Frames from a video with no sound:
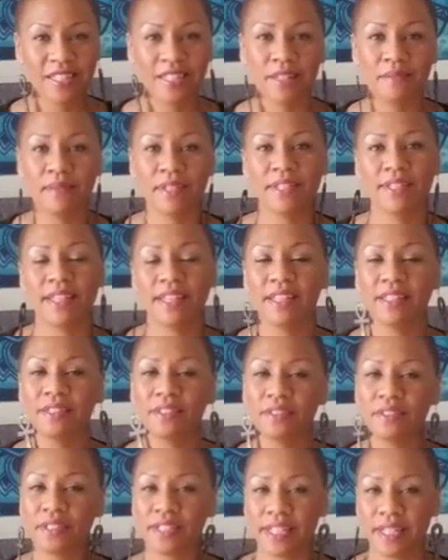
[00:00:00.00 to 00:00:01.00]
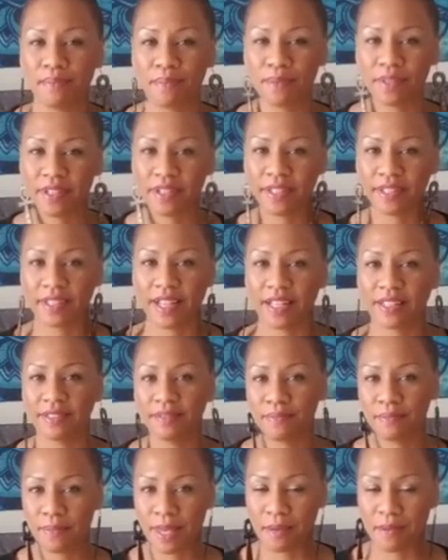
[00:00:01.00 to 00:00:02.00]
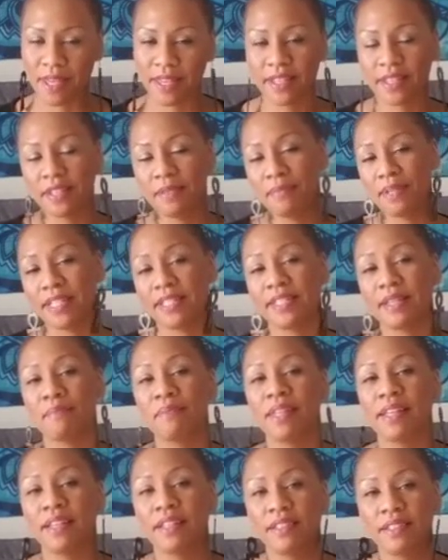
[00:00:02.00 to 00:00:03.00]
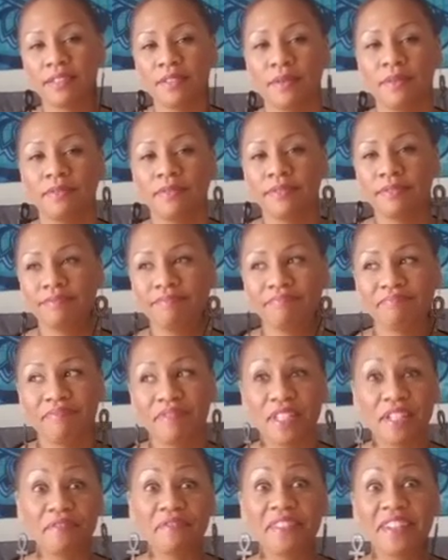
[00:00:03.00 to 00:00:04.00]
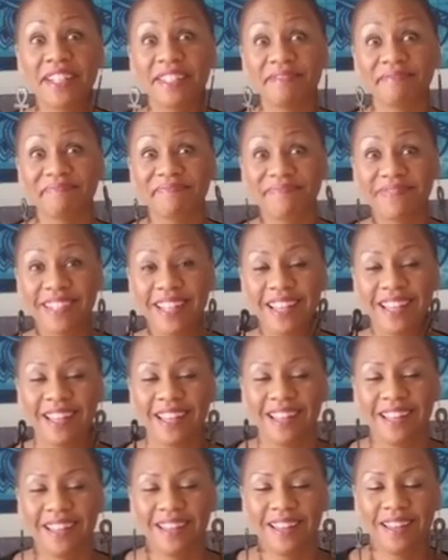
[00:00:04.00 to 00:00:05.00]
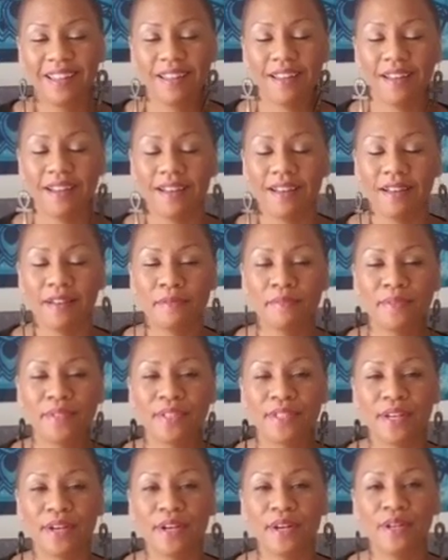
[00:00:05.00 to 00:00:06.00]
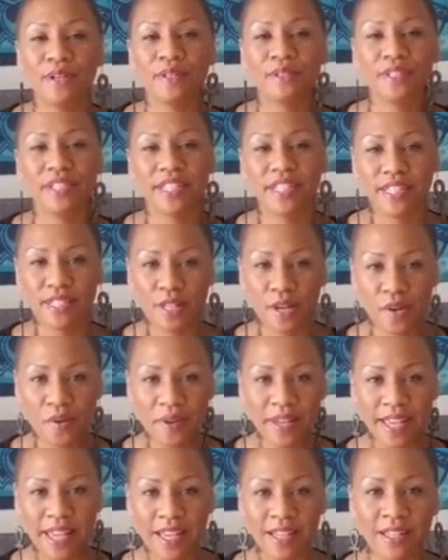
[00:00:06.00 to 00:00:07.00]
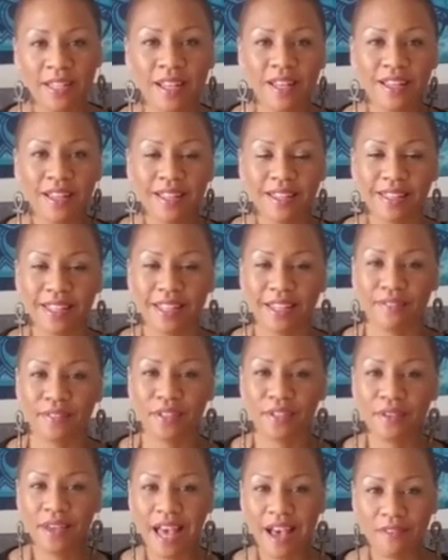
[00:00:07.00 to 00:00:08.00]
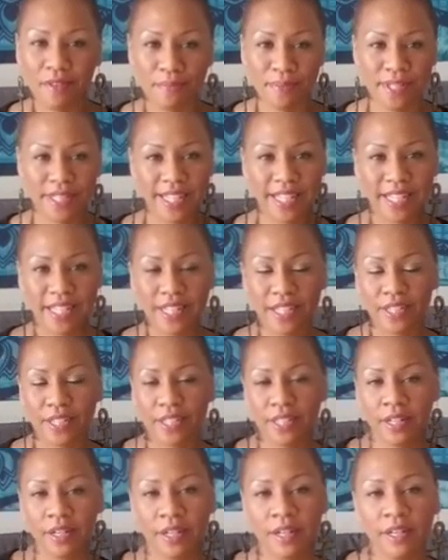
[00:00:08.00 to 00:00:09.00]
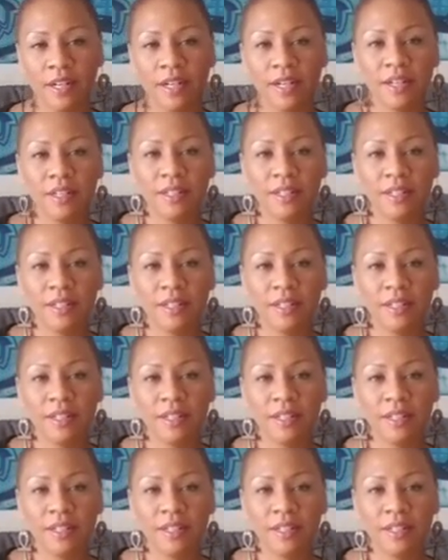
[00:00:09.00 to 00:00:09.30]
them to think a little deeper. Maybe it could be something a little different. So just knowing, like, if you have a particular